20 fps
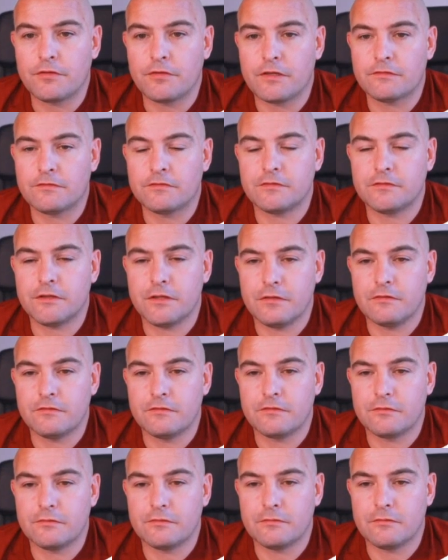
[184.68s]
is
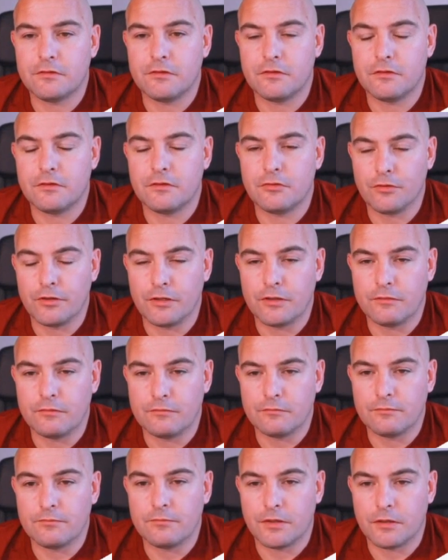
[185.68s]
the orient
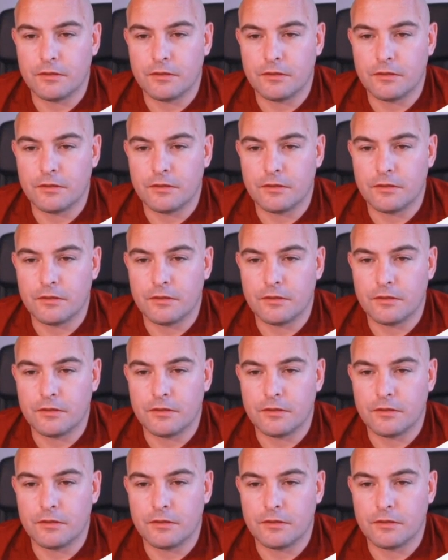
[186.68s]
part.